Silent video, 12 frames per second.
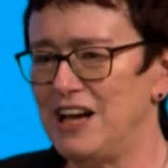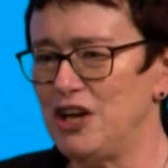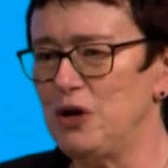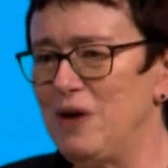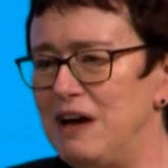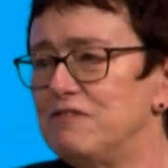
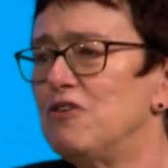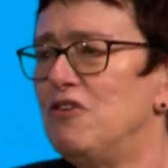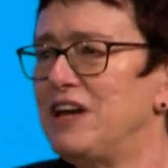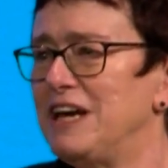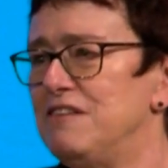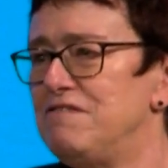who have
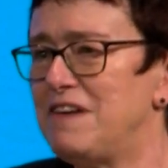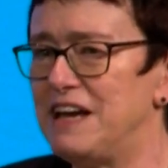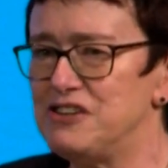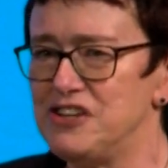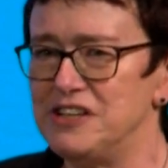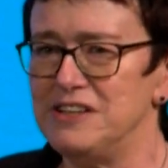chronic
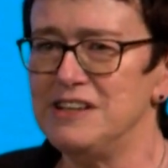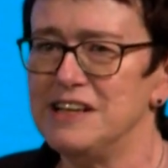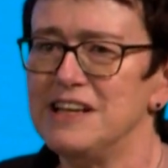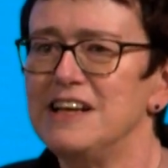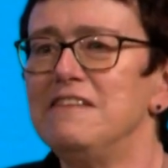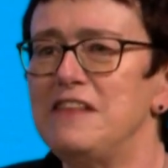infection,
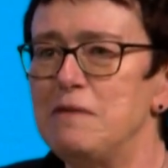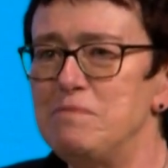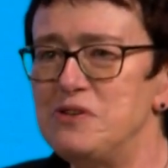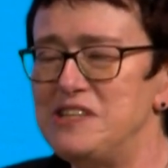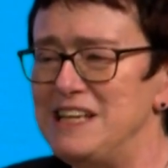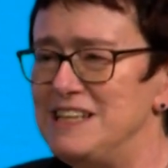then
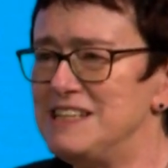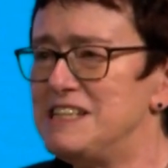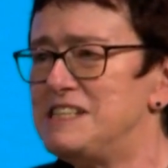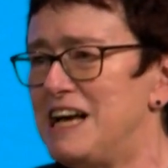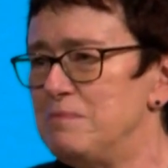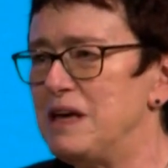proceeded
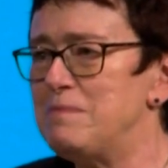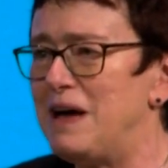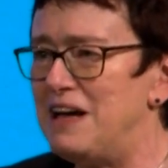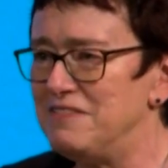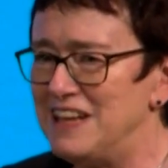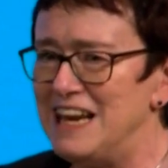to tell me
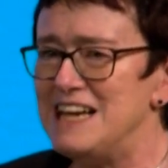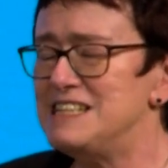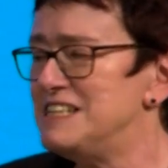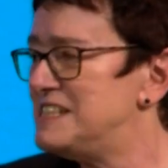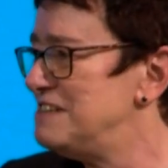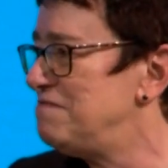about the
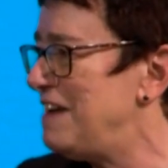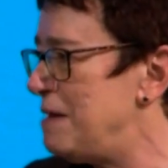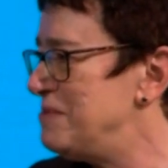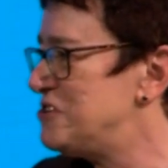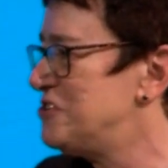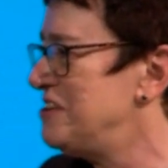latest
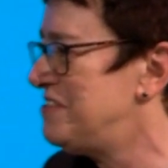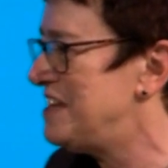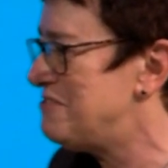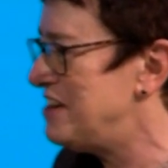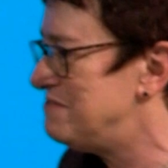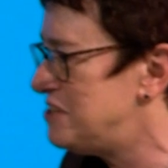inflammatory
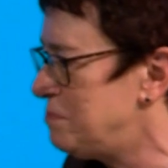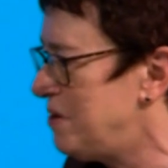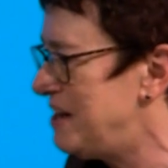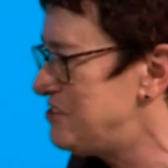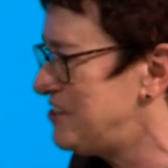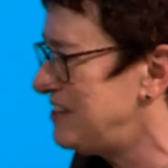theory of
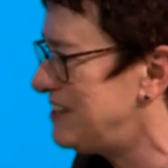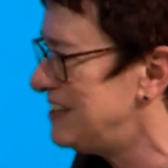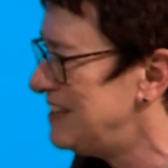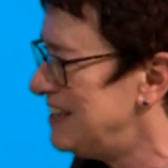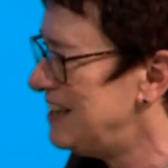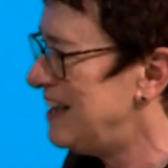depression.
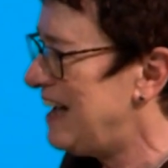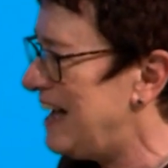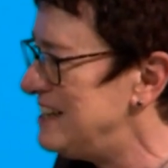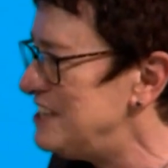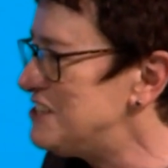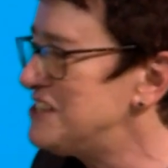
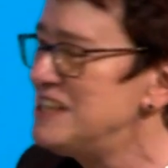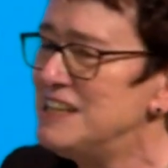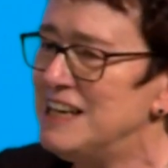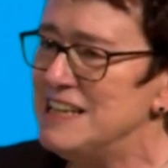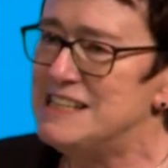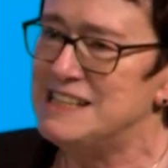And it
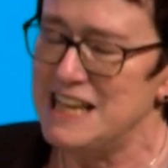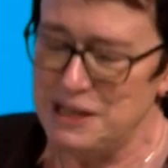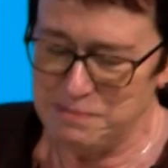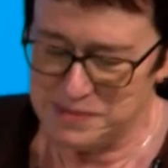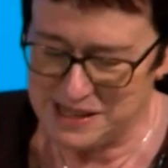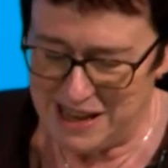certainly
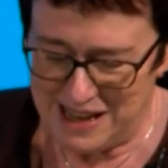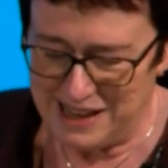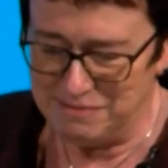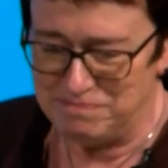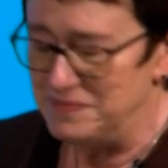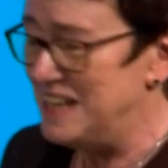seems
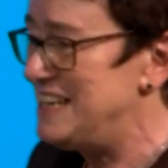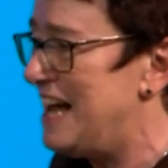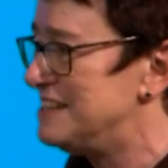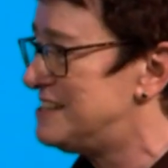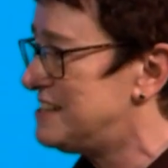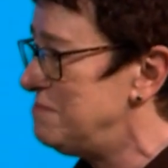I had
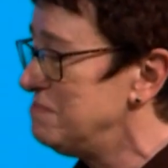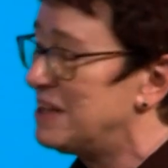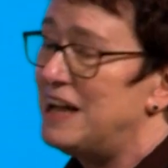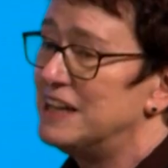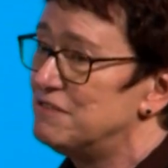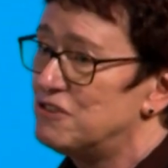had some
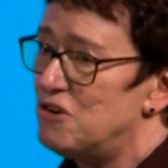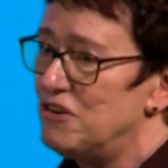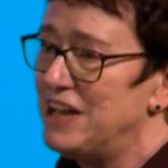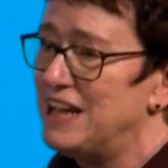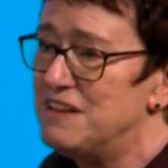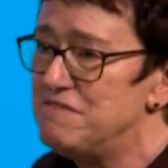kind of
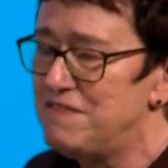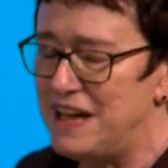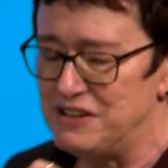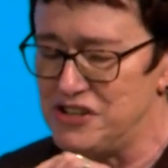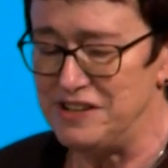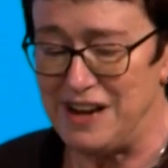chronic
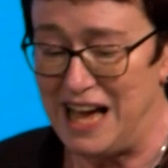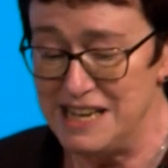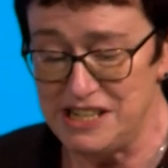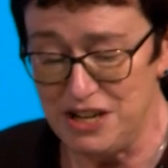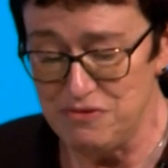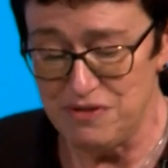infection. I
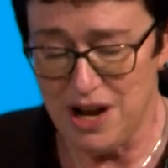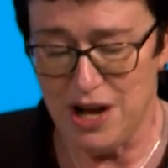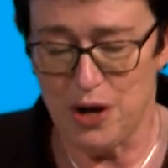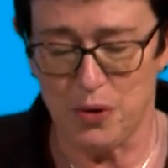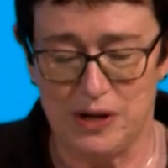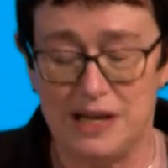don't
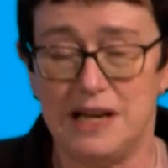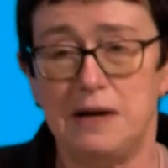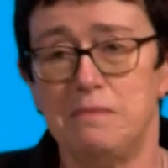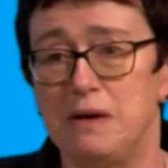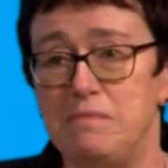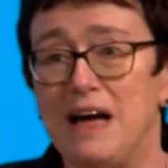know,
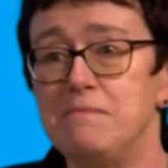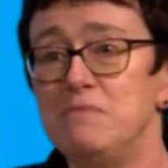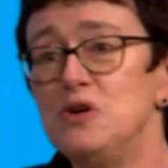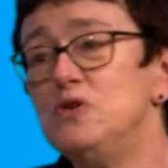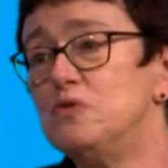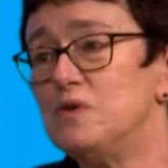but my
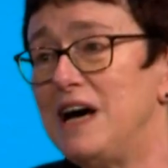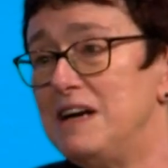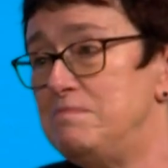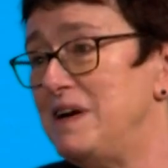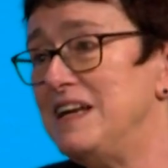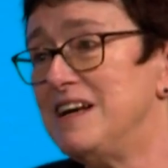mood
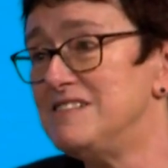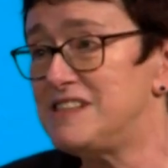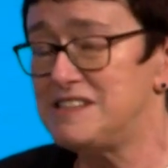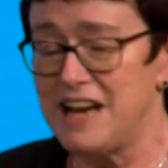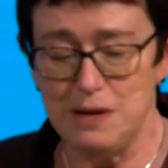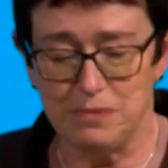had been
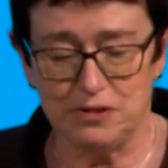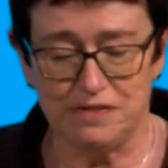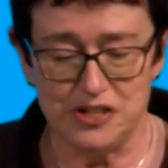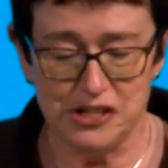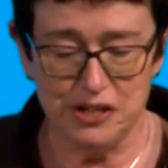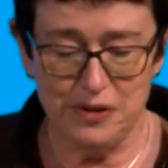unstable
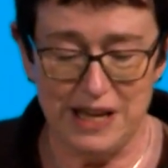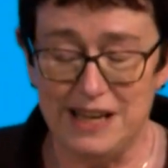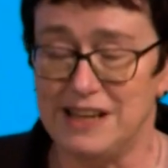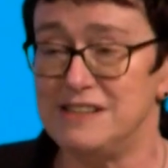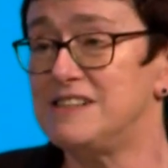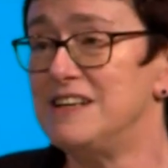for 2
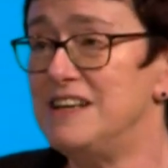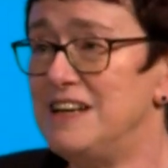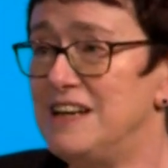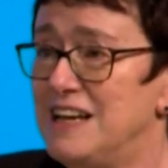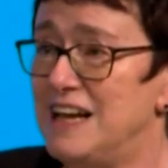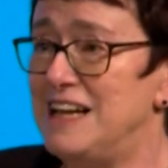years.
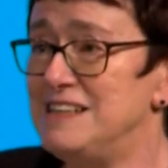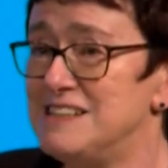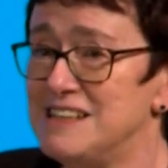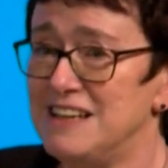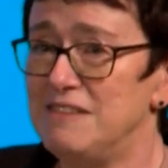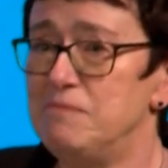
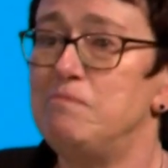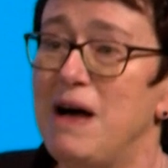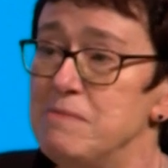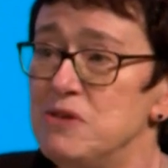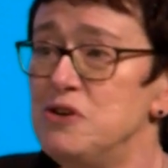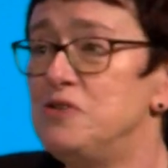And
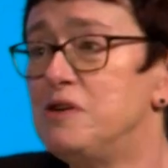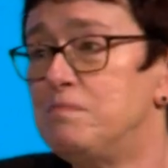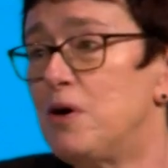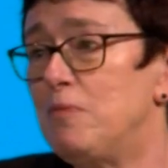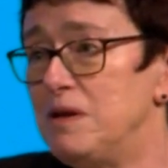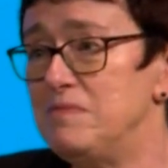my mood
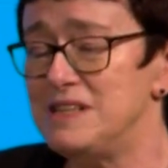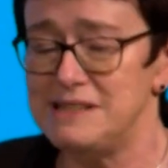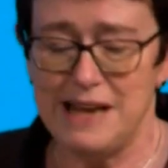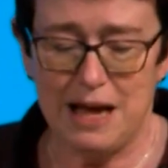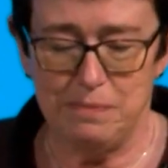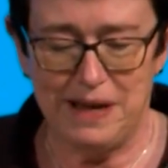problem
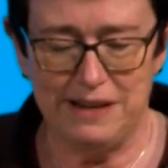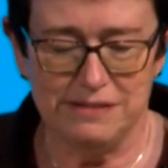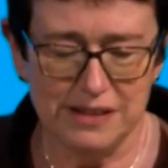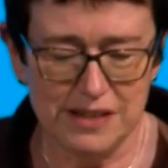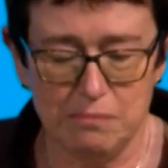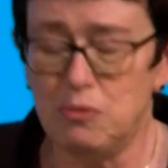has now been
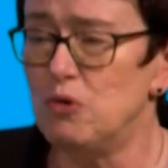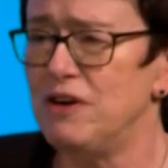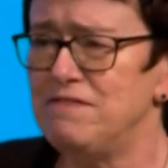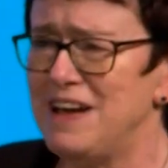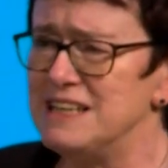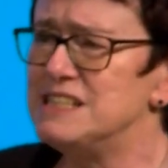more
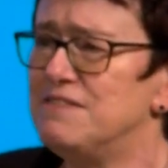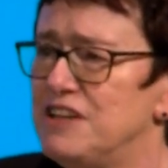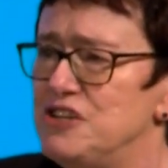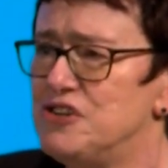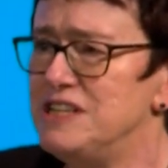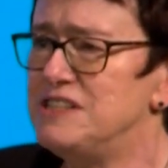
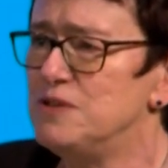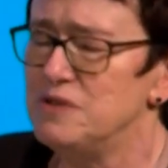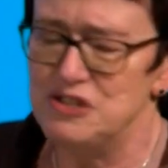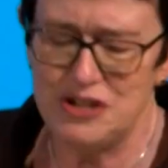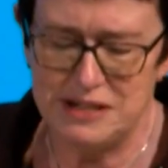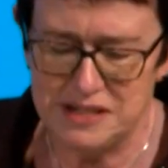effectively treated
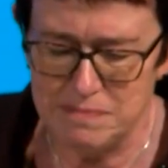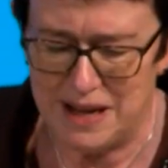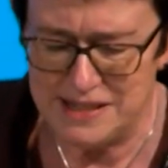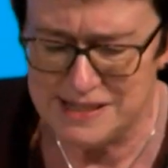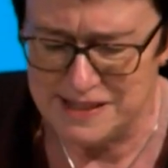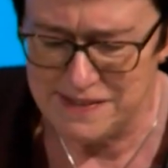with
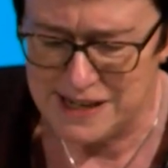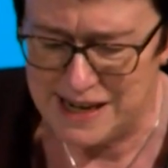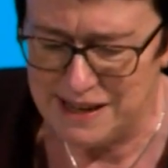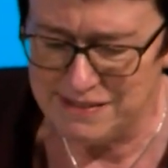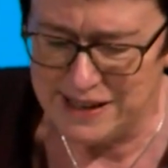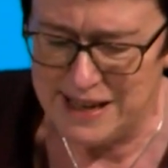gentamicin than
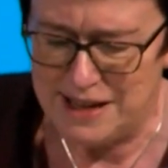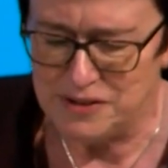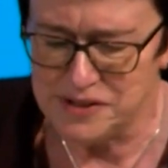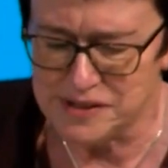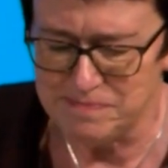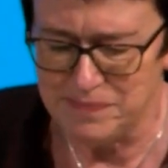anything
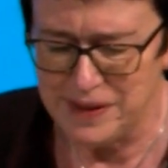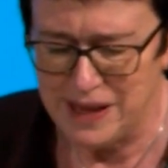else.